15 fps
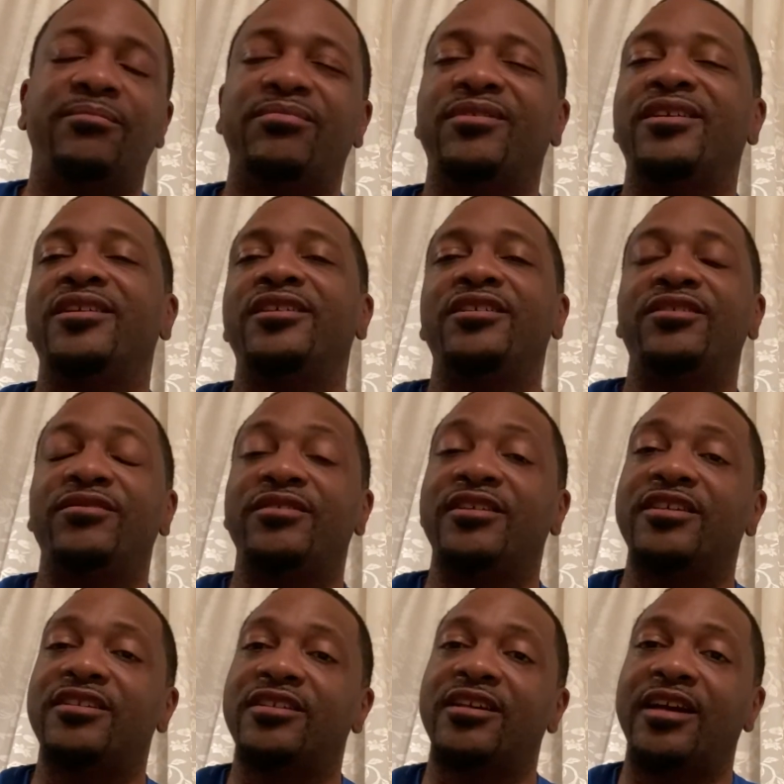But you
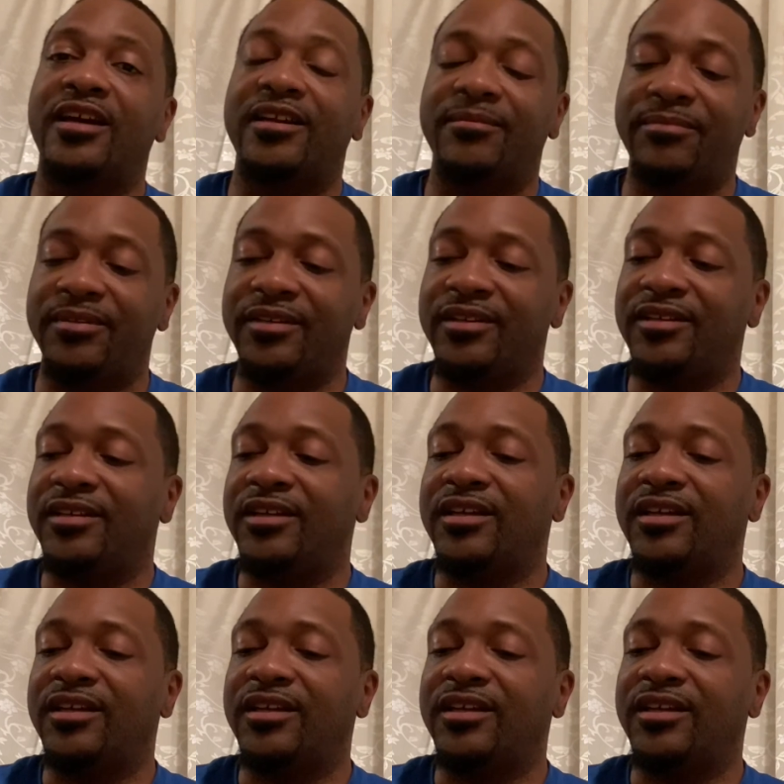just gotta be